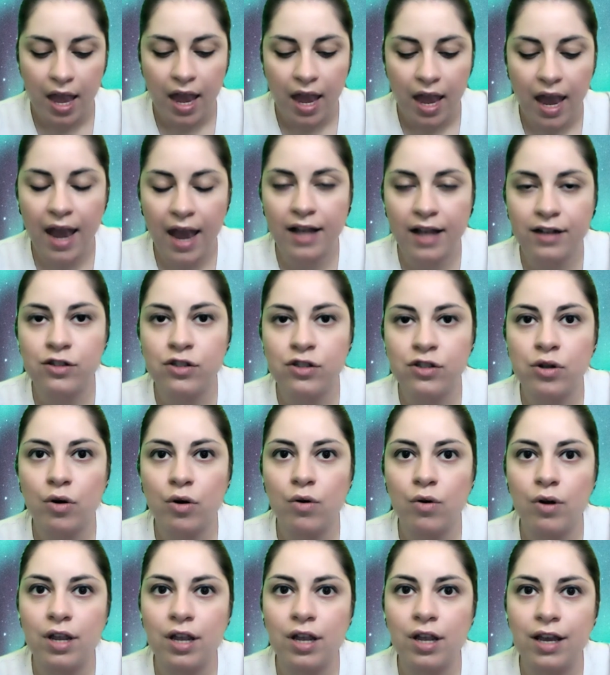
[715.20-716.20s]
And
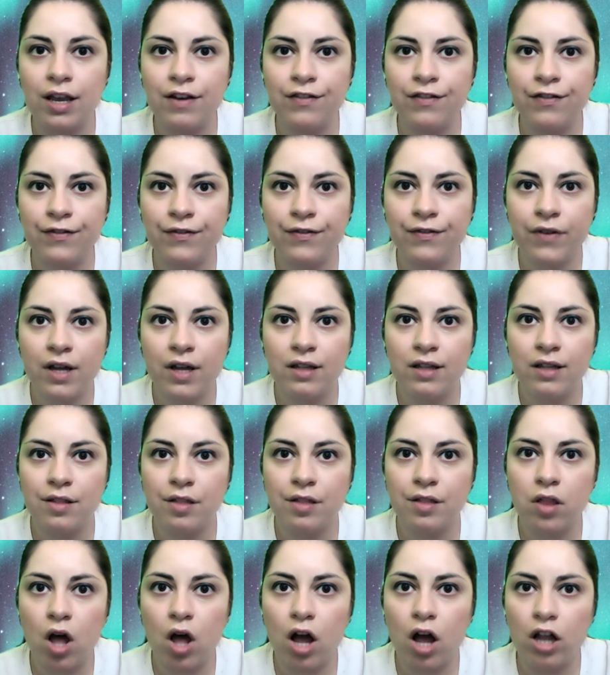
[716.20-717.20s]
so if
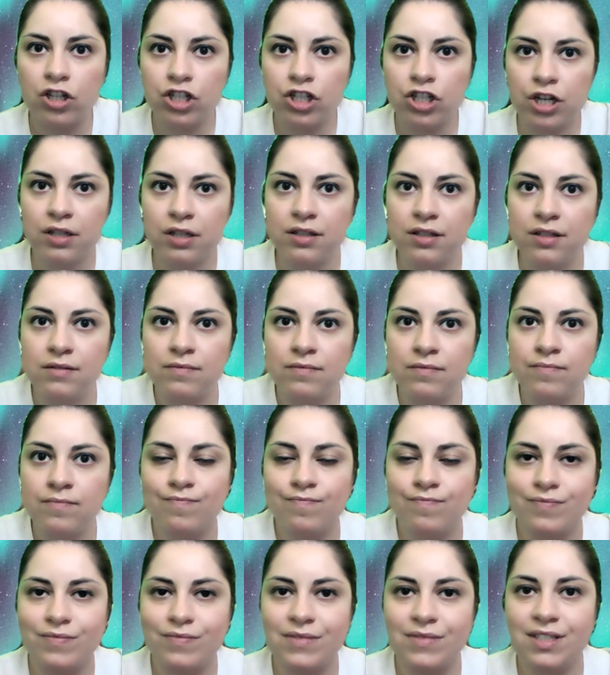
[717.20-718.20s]
logic
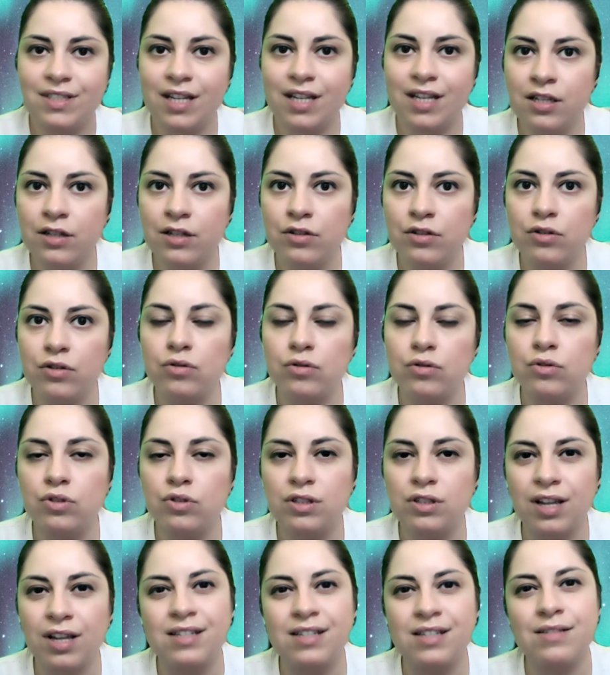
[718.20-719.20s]

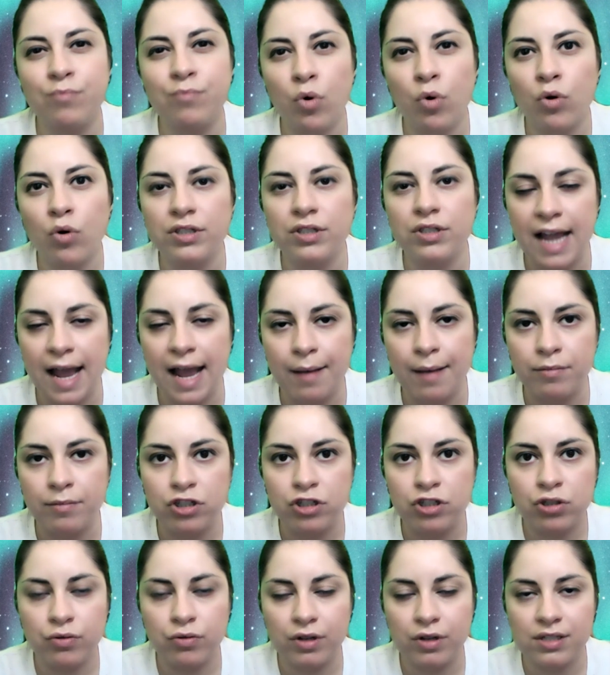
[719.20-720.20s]
does more
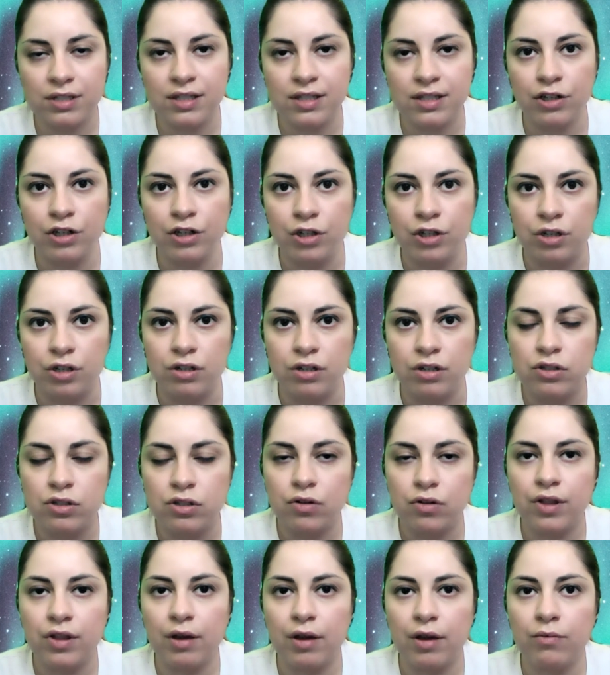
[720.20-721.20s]
damage to us than good,
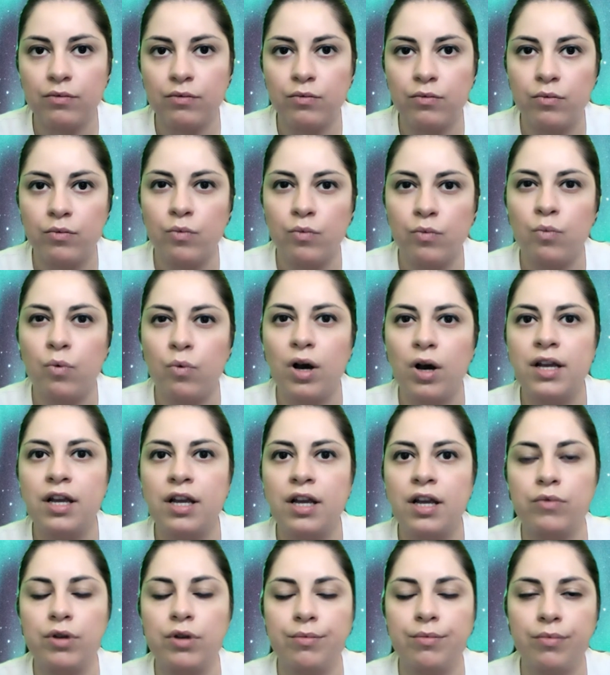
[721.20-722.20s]
so then what
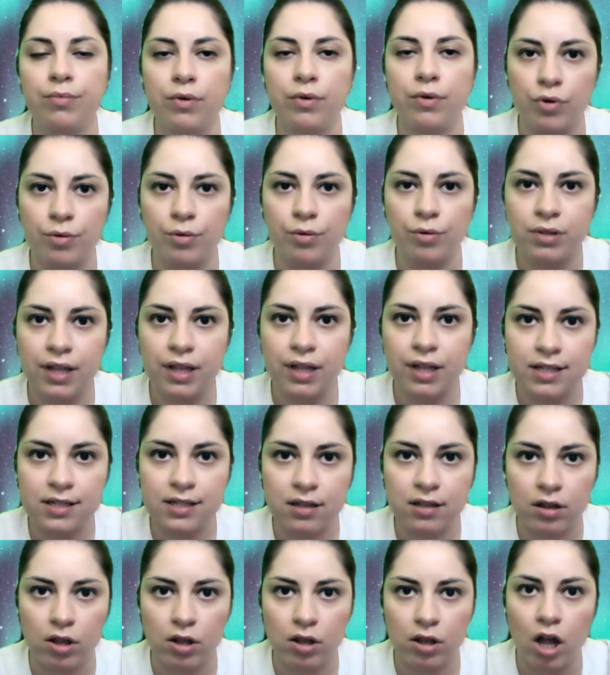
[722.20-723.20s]
can we
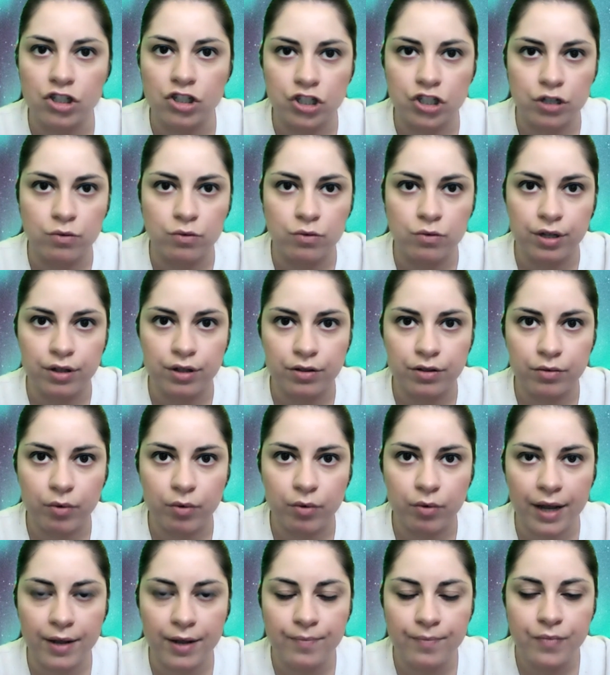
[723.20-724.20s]
replace logic with,
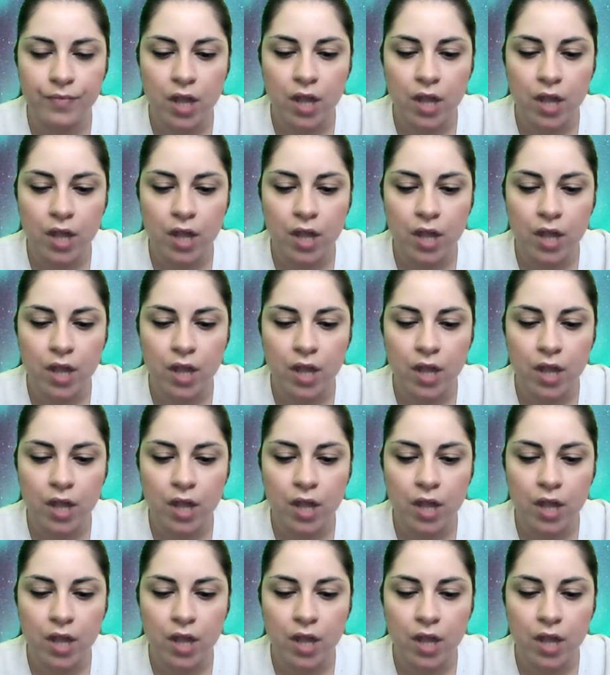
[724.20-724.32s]
right?